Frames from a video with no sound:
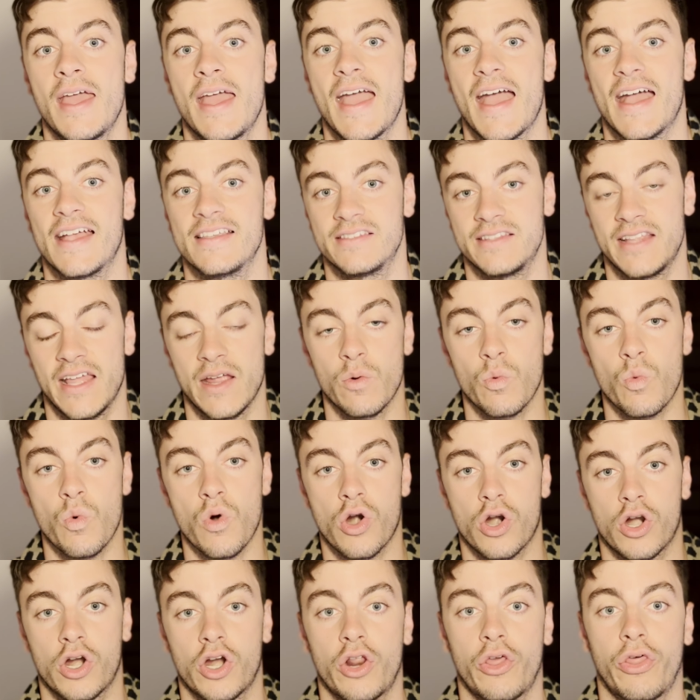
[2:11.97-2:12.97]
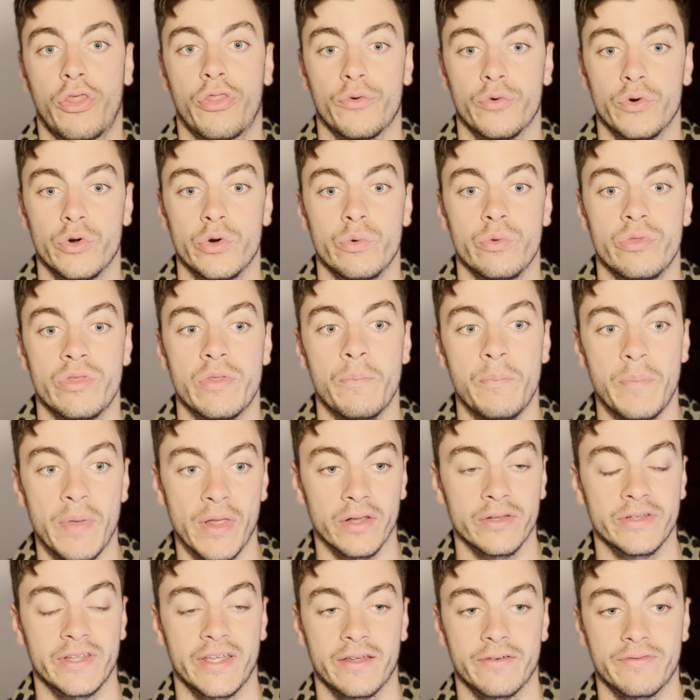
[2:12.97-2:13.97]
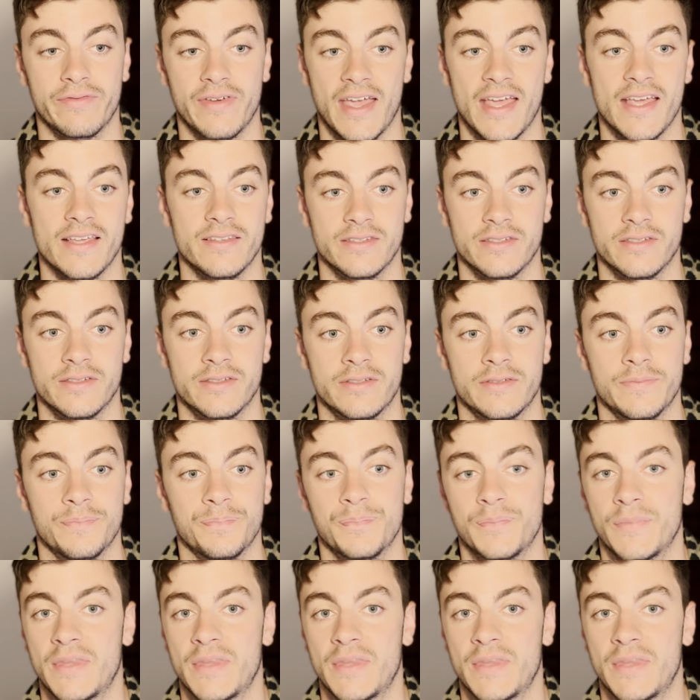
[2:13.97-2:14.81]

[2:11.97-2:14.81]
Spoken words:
as they work through the building phases.